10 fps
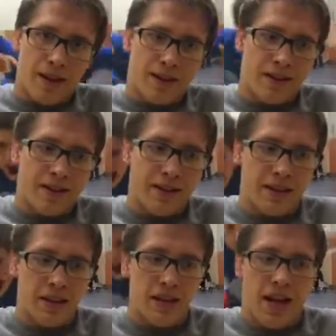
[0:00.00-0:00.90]

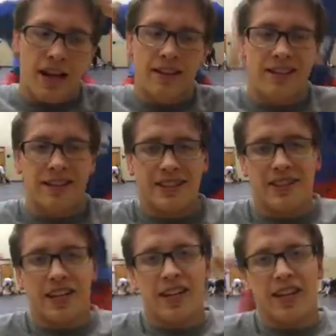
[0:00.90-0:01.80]
I like to
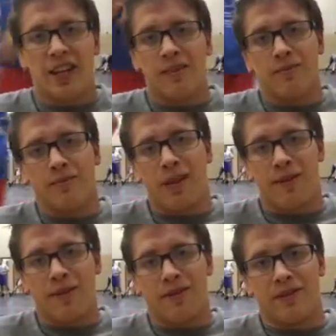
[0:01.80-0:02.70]
stay calm. I
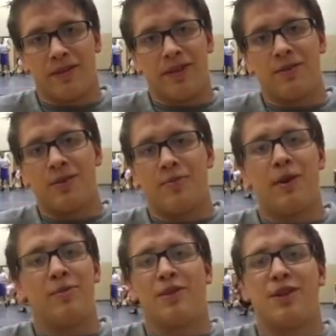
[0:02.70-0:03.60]
mean, sometimes when you
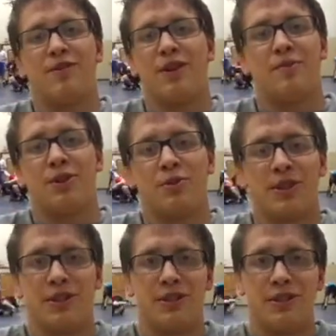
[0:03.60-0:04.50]
pump yourself up too
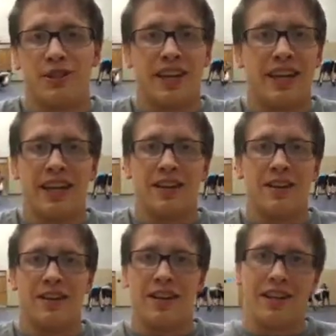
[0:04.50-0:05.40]
much, you just get out
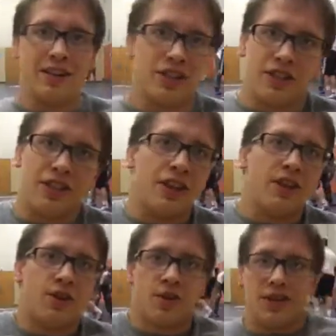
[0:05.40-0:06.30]
there and then
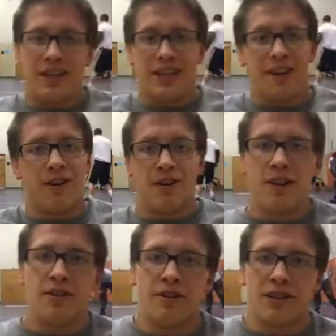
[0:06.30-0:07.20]
it all
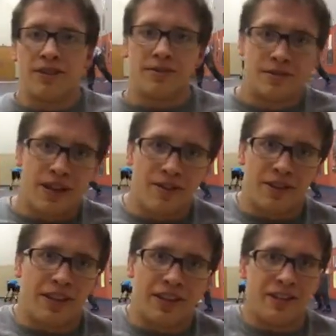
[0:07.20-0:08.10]
goes and
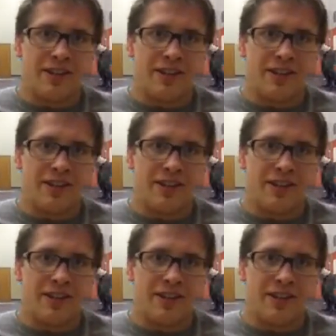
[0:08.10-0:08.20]
everything